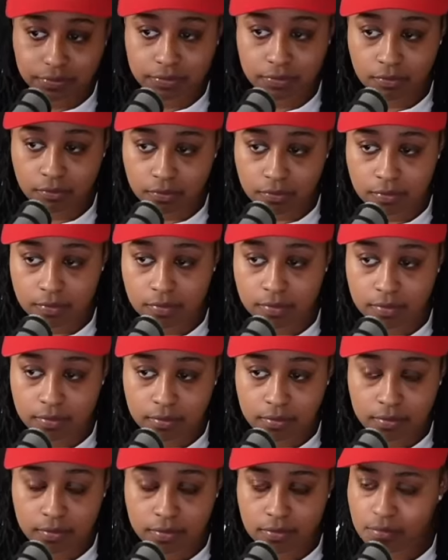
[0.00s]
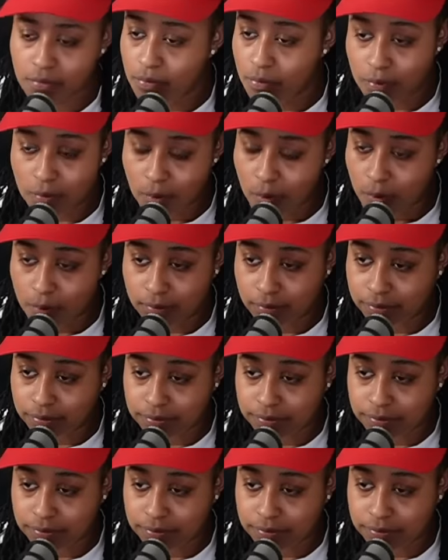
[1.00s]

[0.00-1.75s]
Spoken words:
[no speech]